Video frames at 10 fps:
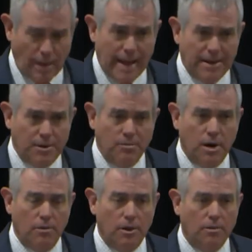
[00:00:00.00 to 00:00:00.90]
I do
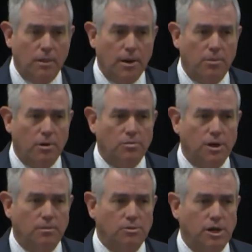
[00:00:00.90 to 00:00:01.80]
know that my pro
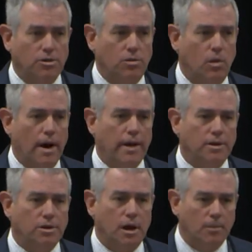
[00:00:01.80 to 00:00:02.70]
tem, Jason White,
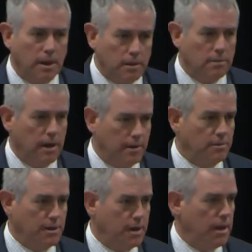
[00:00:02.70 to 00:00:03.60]
is coming later
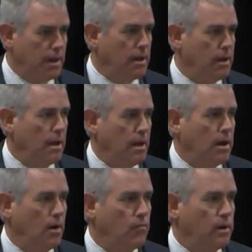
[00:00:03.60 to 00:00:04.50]
today,
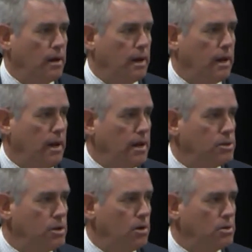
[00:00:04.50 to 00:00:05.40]
hopefully, and he
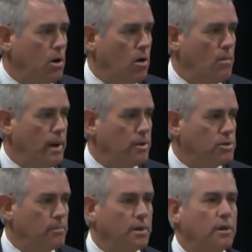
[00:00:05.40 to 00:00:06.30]
is going to talk about
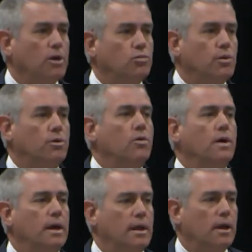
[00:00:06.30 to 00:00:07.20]
some of the things we're
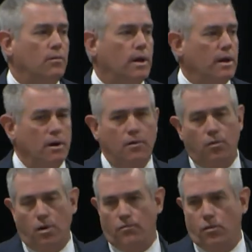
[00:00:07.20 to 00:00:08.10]
doing in the arena of
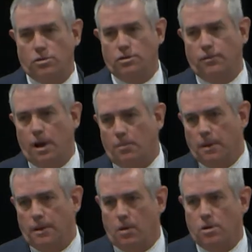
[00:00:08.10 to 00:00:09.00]
workforce
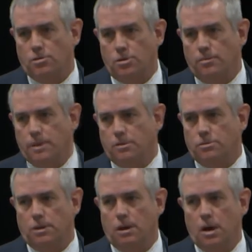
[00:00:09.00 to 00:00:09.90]
development. There are two
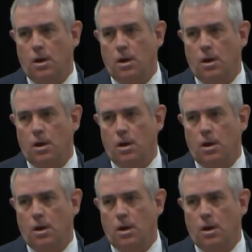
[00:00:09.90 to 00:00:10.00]
bills that